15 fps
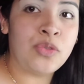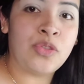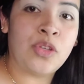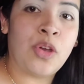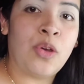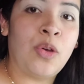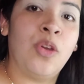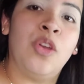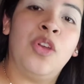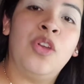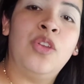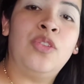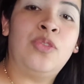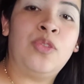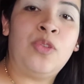So
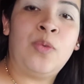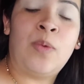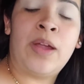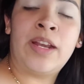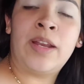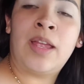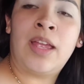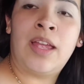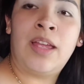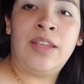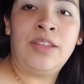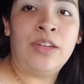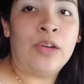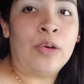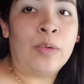do you wanna,
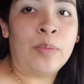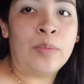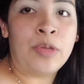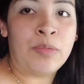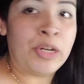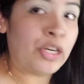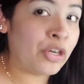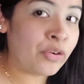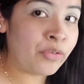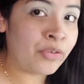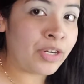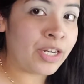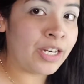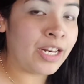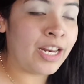be my
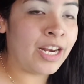girlfriend?"